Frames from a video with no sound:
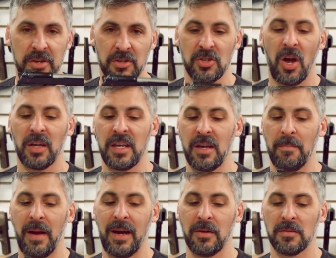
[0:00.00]
You're talking
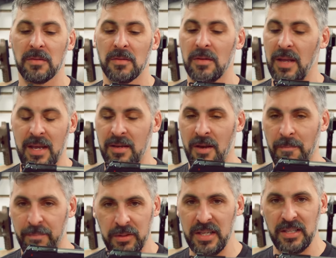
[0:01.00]
about a
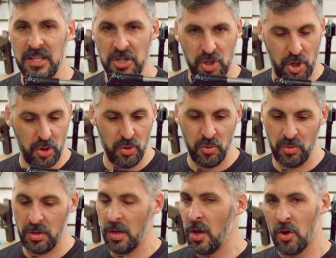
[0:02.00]
completely
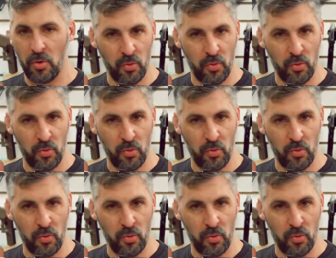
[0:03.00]
tuned,